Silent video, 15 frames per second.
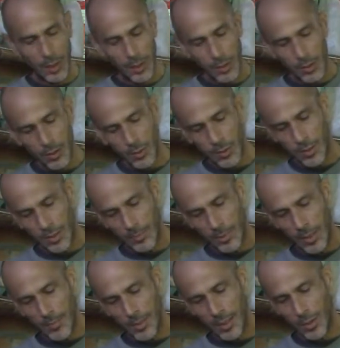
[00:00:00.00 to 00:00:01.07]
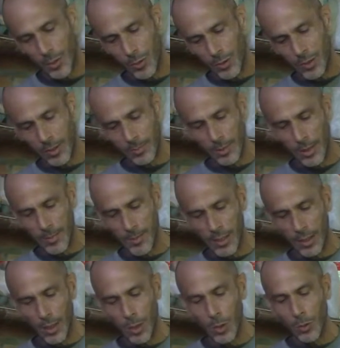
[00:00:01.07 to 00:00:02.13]
So sometimes I do, sometimes I
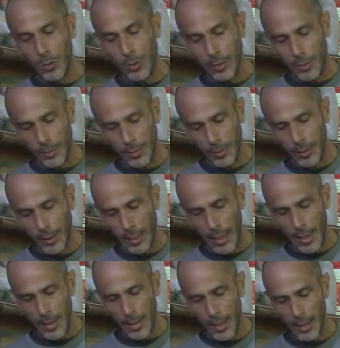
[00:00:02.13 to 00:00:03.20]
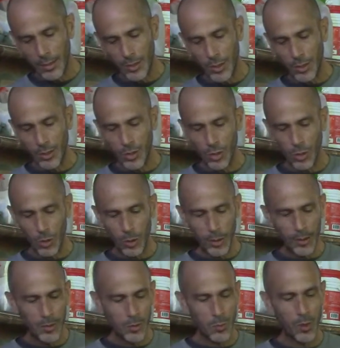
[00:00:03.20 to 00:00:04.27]
don't. Again, that's your
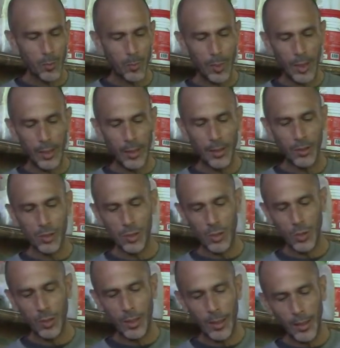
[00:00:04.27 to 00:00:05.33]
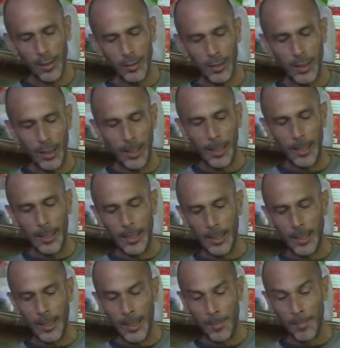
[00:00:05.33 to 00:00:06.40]
choice. With baking soda,
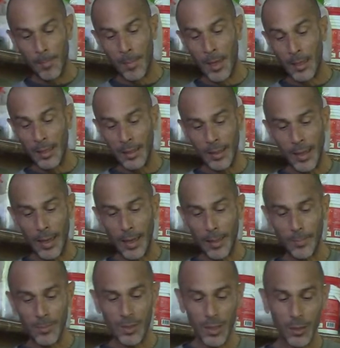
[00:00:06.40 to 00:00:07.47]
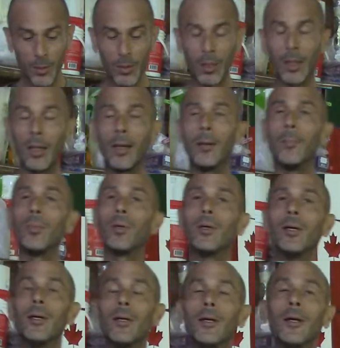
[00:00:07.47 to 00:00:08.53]
many times it'll clump.
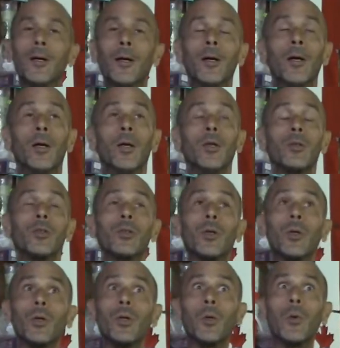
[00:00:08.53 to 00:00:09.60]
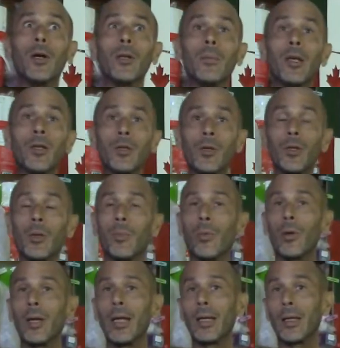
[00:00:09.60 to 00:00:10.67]
So you want to make sure you
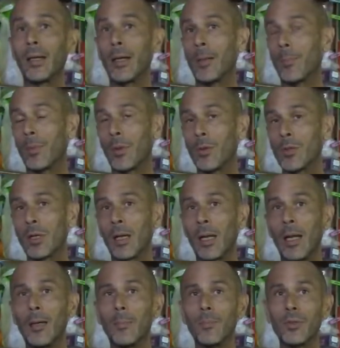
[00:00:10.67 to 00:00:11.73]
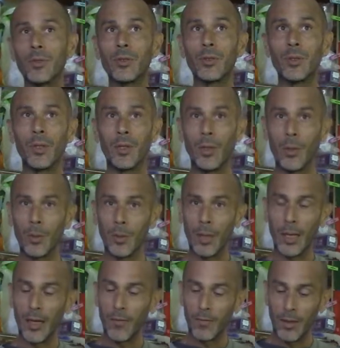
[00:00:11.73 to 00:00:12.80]
break up those clumps so you don't
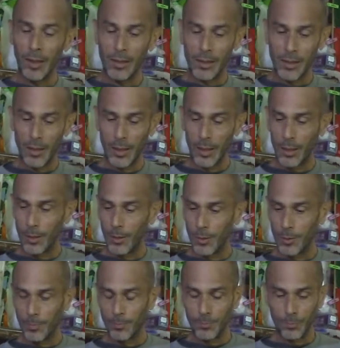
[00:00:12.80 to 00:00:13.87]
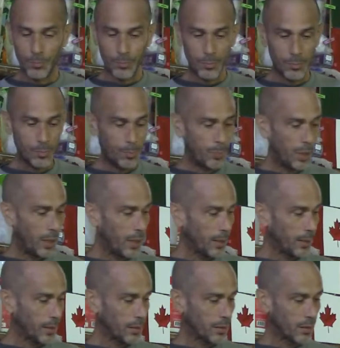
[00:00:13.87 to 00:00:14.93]
have these little
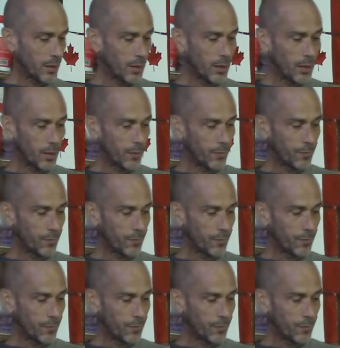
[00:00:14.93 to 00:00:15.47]
pockets of